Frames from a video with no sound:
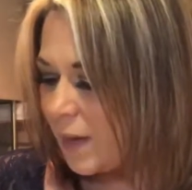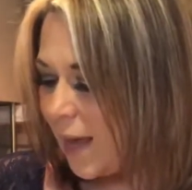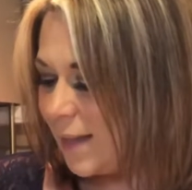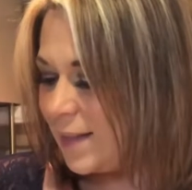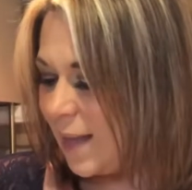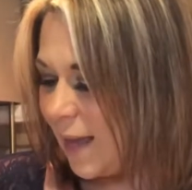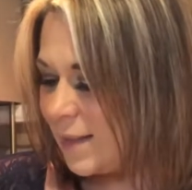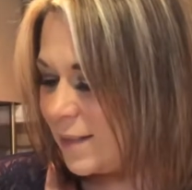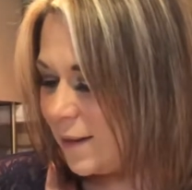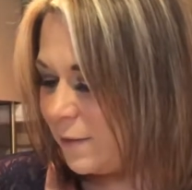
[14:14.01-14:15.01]
And,
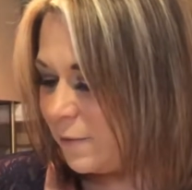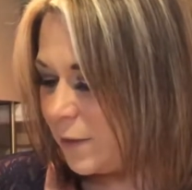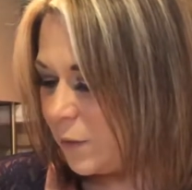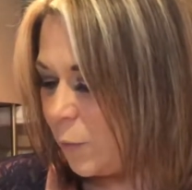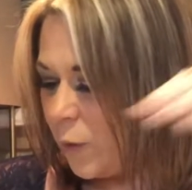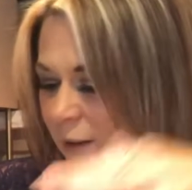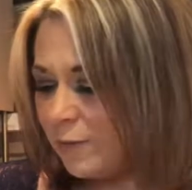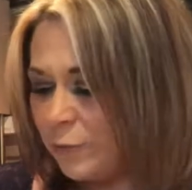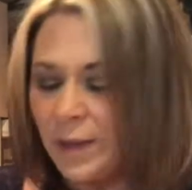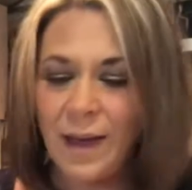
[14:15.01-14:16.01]
and I feel
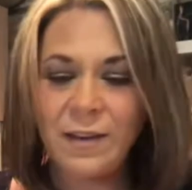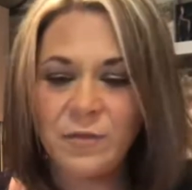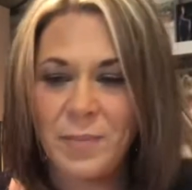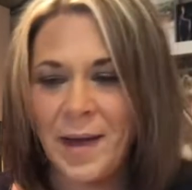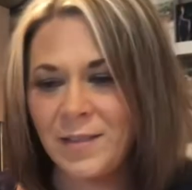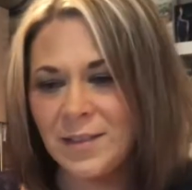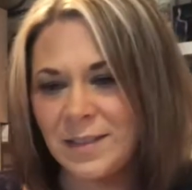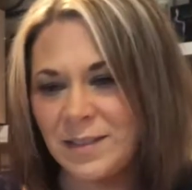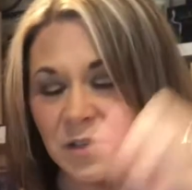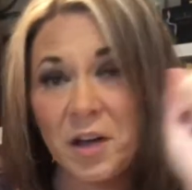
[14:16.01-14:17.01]
whatever lack of
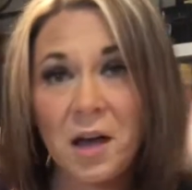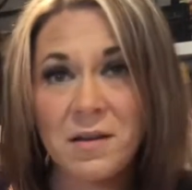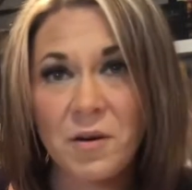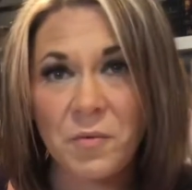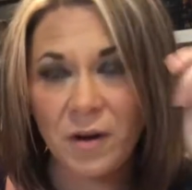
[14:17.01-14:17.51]
balance you got going